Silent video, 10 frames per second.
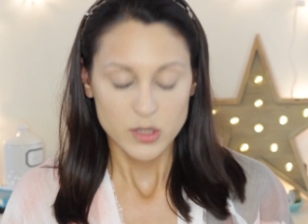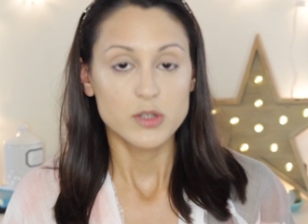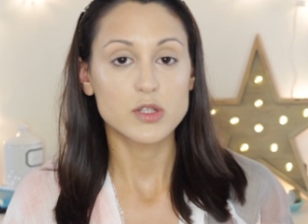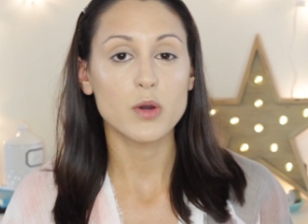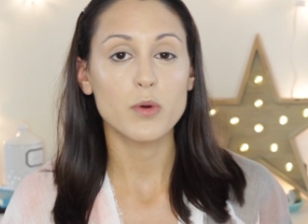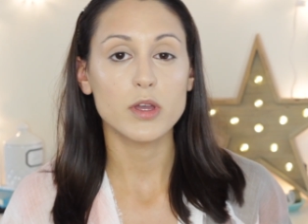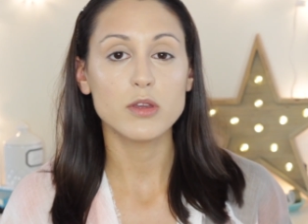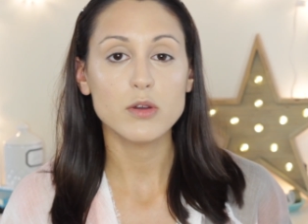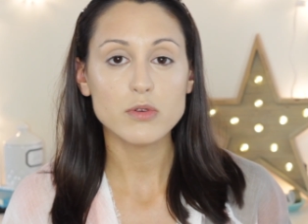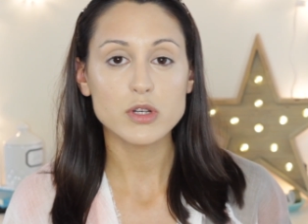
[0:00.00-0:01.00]
So
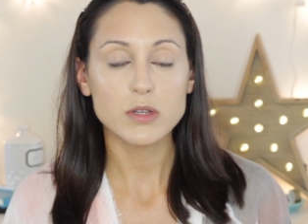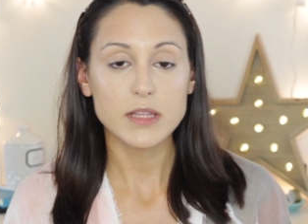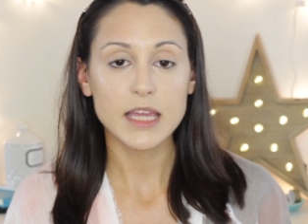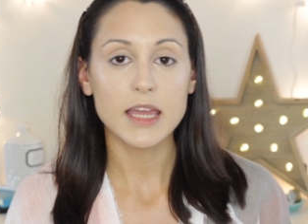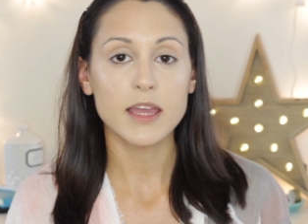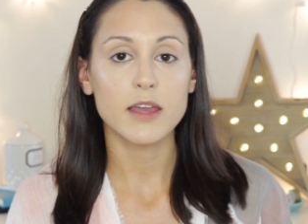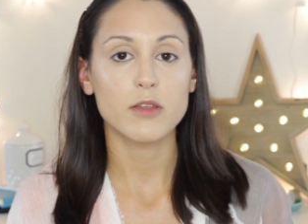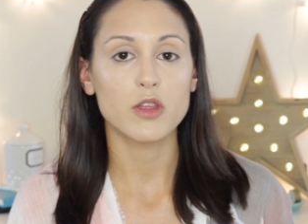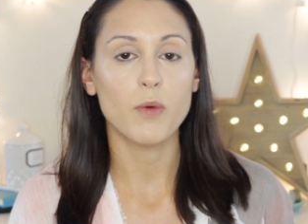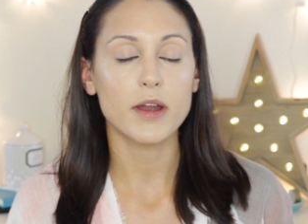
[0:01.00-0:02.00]
usually
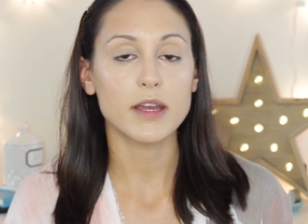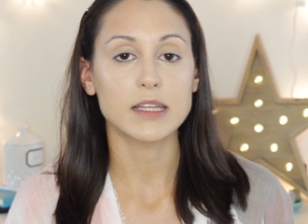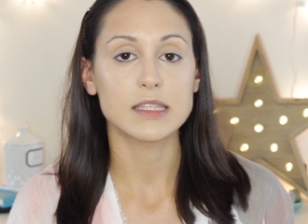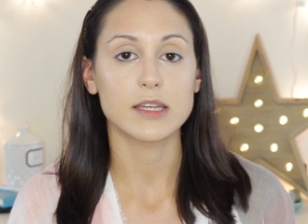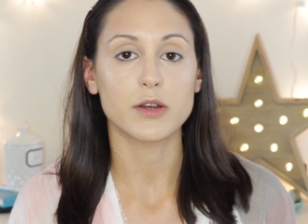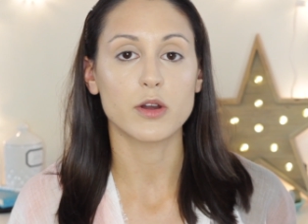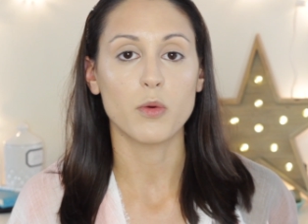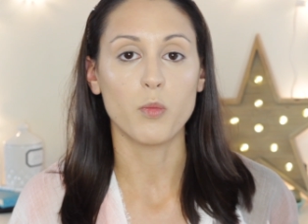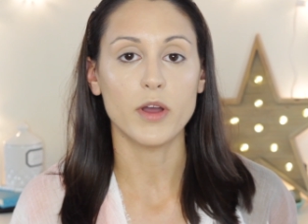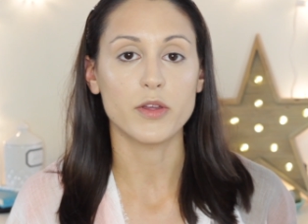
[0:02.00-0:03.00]
you want to
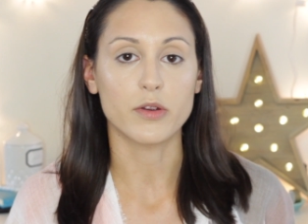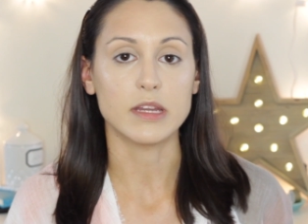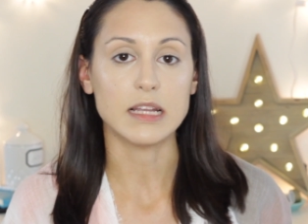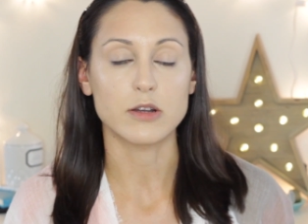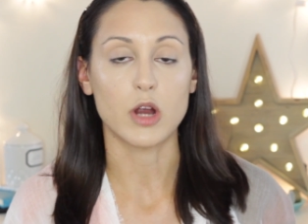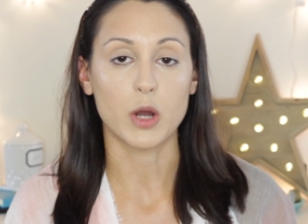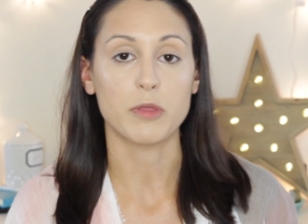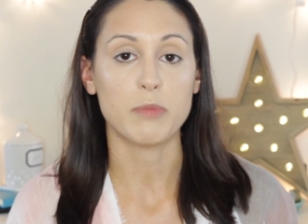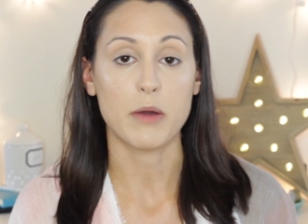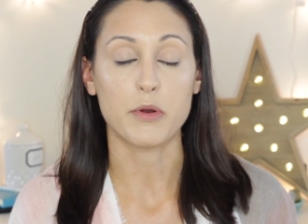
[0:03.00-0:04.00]
consider what your needs are
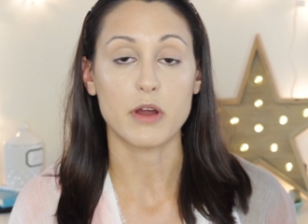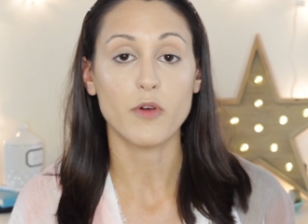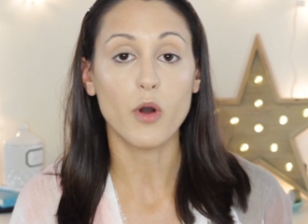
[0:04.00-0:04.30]
with powder.